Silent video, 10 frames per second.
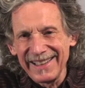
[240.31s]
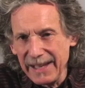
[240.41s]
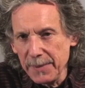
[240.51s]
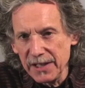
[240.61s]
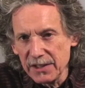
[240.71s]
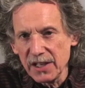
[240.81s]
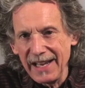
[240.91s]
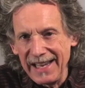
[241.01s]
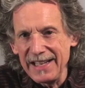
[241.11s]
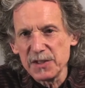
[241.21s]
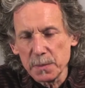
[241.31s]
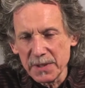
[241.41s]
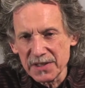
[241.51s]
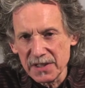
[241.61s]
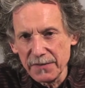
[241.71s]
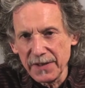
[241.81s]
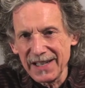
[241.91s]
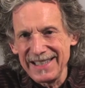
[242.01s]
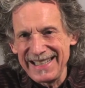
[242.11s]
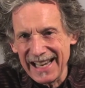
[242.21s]
limited to any specific
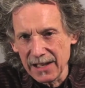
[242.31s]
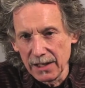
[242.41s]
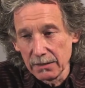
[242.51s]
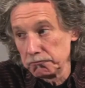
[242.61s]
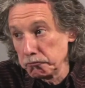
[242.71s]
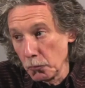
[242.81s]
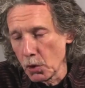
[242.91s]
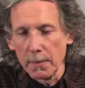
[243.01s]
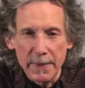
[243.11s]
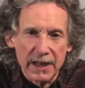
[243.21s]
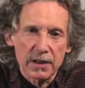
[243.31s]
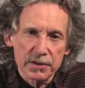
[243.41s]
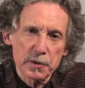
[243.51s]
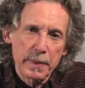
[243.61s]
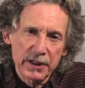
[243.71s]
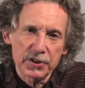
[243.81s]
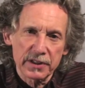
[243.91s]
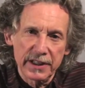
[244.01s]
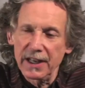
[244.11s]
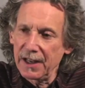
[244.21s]
dental or medical
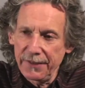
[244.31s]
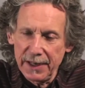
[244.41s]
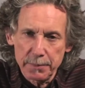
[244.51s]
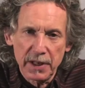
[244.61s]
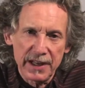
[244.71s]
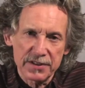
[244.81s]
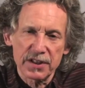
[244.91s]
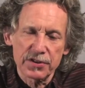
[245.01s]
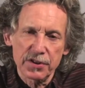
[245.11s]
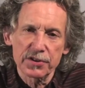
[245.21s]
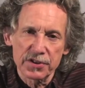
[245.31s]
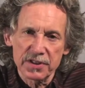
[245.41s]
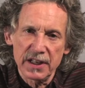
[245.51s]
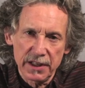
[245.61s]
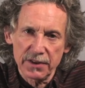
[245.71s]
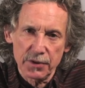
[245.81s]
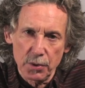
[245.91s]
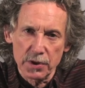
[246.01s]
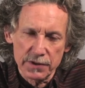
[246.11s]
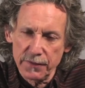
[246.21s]
specialty. I've had plastic surgeons take the
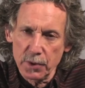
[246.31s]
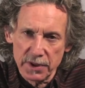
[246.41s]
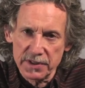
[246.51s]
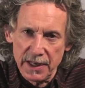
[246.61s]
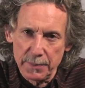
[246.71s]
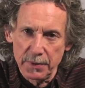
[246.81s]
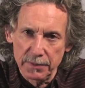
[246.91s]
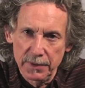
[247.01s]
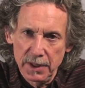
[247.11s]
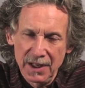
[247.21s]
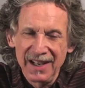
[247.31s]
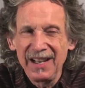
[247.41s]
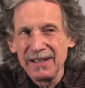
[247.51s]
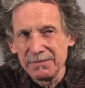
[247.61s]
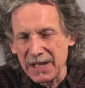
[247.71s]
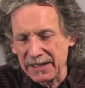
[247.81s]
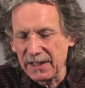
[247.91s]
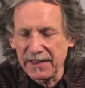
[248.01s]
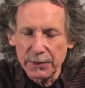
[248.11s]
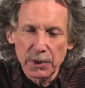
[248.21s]
course, for example. Not
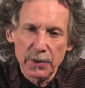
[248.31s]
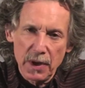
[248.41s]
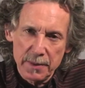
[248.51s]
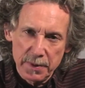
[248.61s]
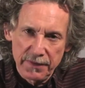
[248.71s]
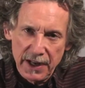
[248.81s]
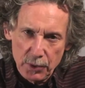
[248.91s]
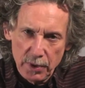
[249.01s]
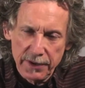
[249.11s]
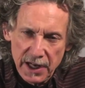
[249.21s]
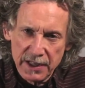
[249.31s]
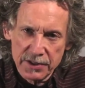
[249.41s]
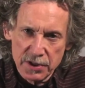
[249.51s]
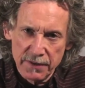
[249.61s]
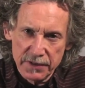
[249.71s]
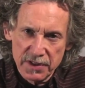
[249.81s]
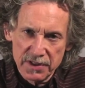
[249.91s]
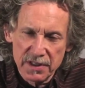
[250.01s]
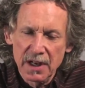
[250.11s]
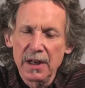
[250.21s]
that they really want to provide orthodontic
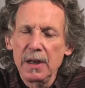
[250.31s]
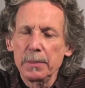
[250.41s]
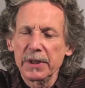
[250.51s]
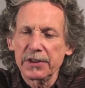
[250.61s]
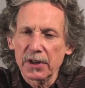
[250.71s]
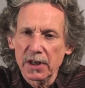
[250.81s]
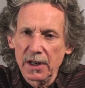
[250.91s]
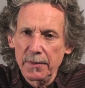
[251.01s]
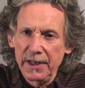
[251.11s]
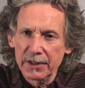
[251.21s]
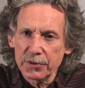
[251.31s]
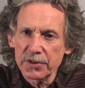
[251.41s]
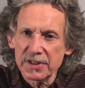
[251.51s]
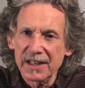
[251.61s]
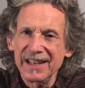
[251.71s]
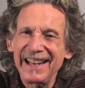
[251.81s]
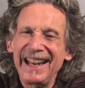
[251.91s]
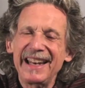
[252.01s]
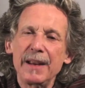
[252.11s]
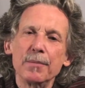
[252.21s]
services, but they're interested
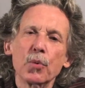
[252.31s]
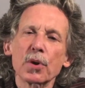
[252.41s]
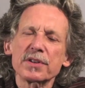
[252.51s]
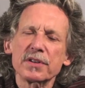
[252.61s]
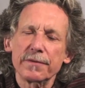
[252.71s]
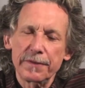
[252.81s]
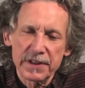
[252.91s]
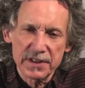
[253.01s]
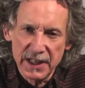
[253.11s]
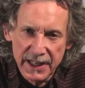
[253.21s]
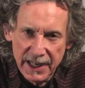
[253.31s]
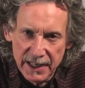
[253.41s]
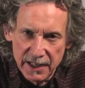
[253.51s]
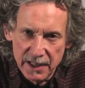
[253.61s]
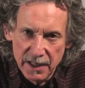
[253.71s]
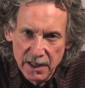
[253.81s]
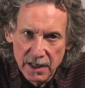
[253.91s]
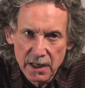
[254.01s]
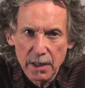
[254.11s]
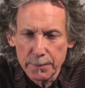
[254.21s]
in a more sophisticated
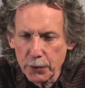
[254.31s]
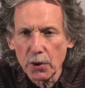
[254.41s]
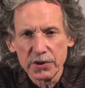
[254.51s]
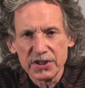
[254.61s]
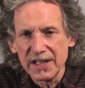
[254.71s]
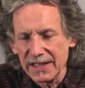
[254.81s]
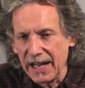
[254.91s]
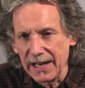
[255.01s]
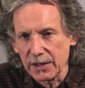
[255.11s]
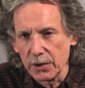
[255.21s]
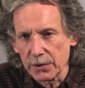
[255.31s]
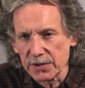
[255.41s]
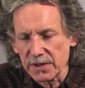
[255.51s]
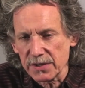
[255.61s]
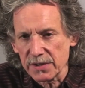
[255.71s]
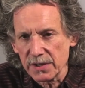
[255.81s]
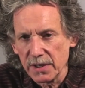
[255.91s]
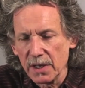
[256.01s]
approach to diagnosis,